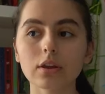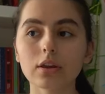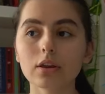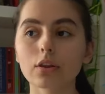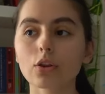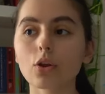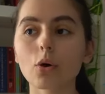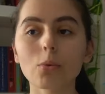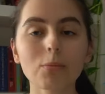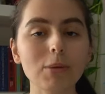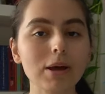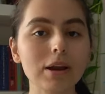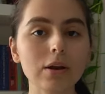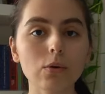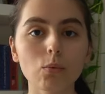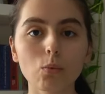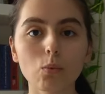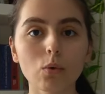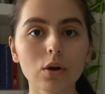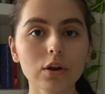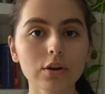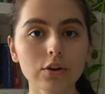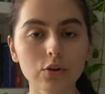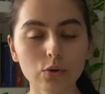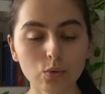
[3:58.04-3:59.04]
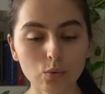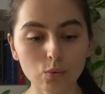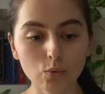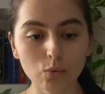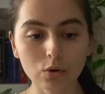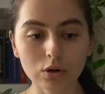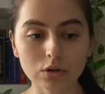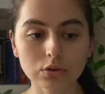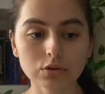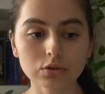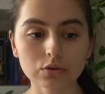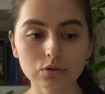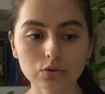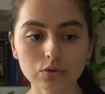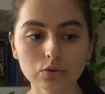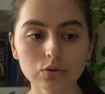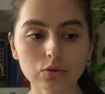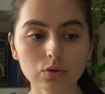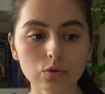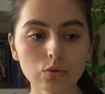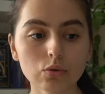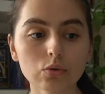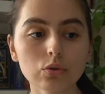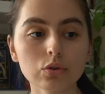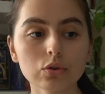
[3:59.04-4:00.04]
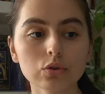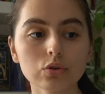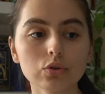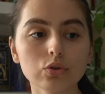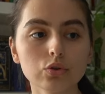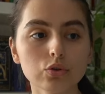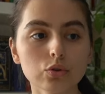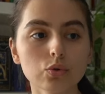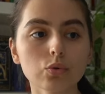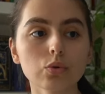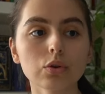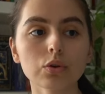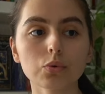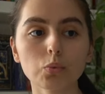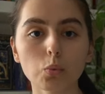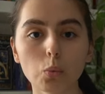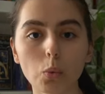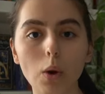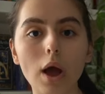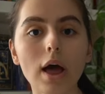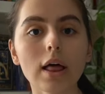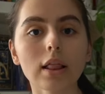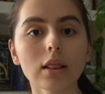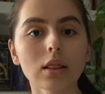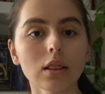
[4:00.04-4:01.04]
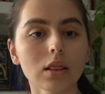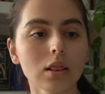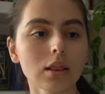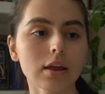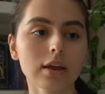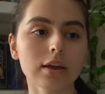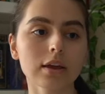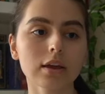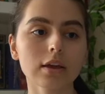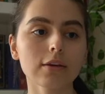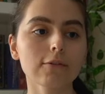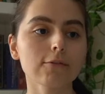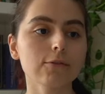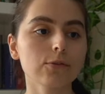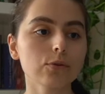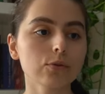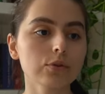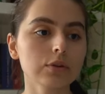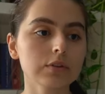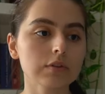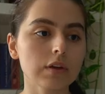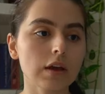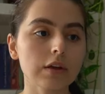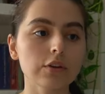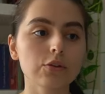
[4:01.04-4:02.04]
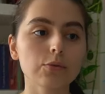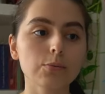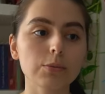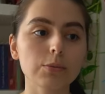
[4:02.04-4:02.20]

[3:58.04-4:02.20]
no matter what you want to do, do it well. Like, if you decide to